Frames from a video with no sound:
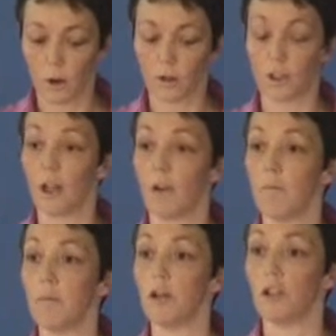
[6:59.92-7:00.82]
looked at our
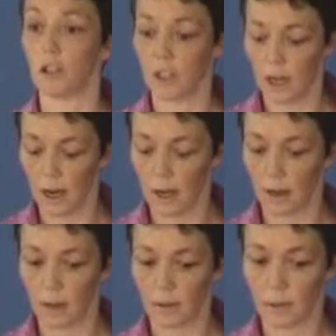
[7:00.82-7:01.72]
emergency
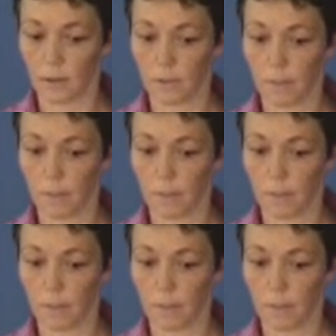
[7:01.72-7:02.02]
guidelines.